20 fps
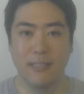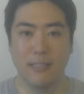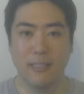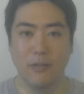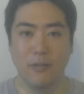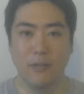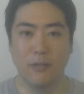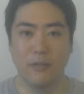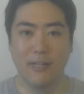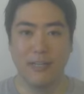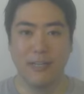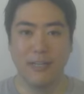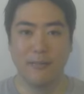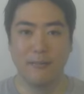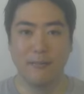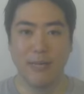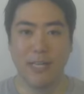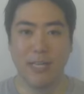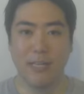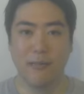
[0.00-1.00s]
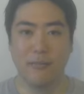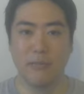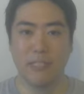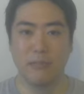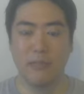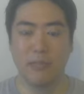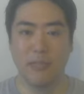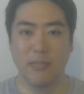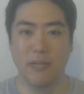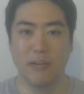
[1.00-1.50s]
Hello, uh, my name
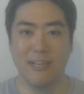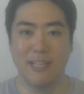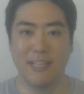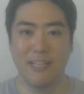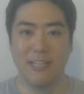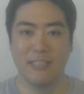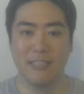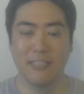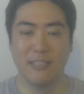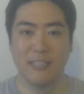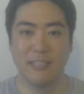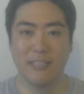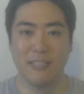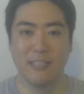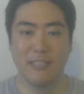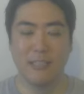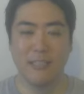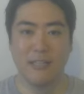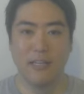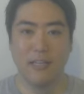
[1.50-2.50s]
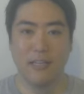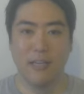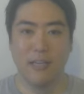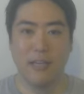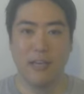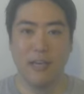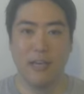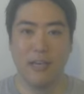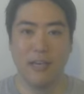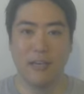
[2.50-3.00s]
is Rintaro Hayashi,
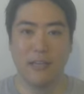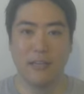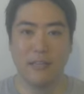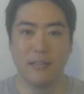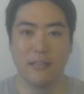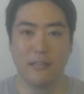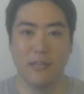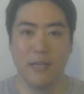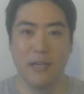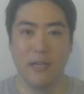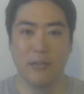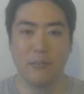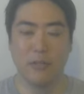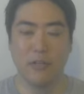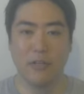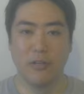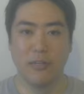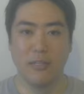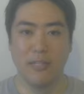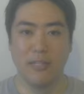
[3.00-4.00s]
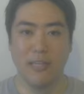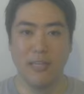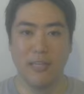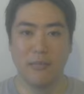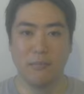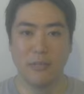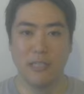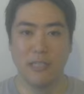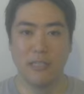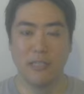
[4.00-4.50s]
and I'm
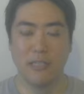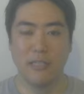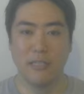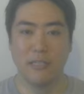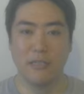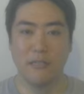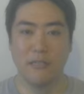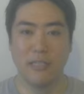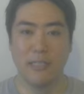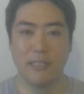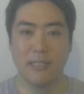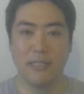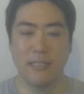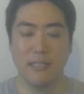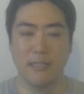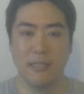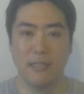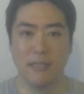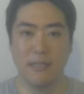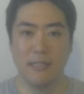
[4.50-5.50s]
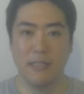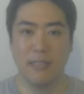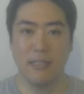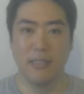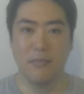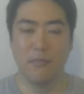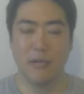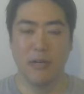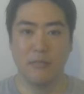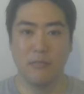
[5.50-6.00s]
currently a PhD student in the
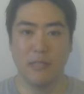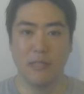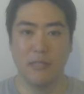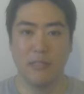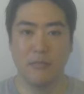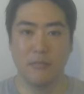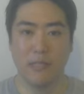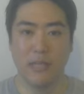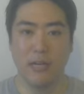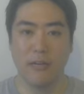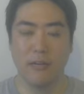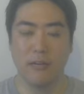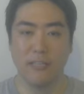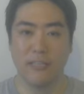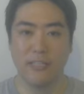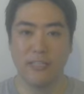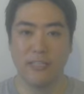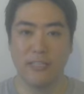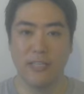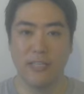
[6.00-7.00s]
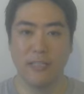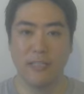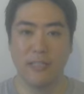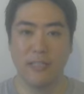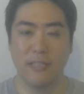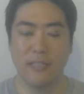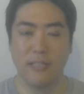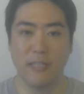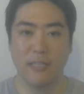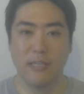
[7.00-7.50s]
Department of Mechanical Engineering,
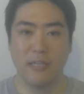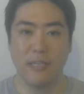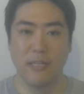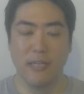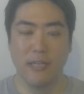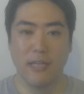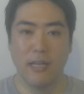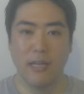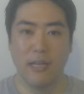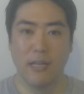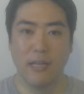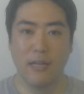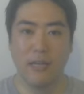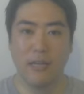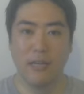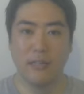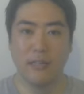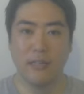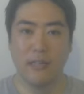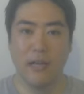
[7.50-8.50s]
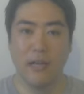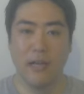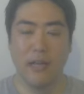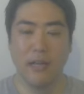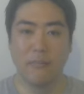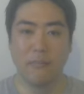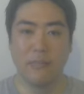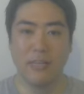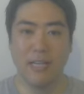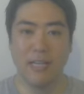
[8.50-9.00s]
and
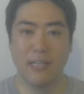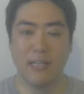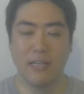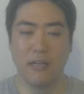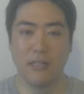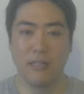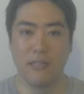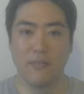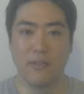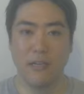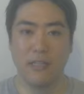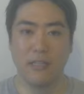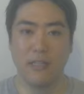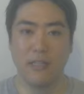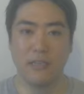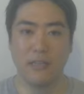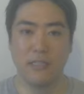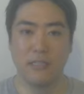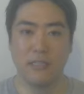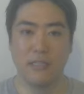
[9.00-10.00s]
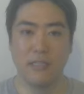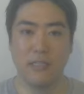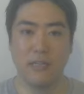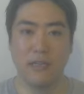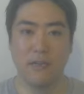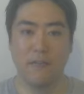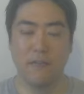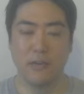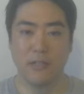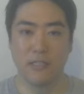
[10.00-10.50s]
I am planning on defending this
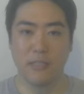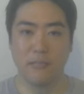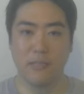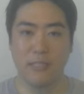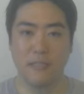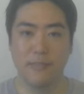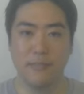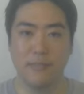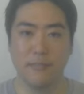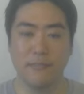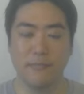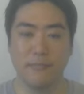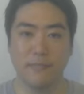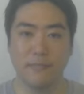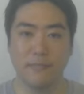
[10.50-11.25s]
uh, fall semester.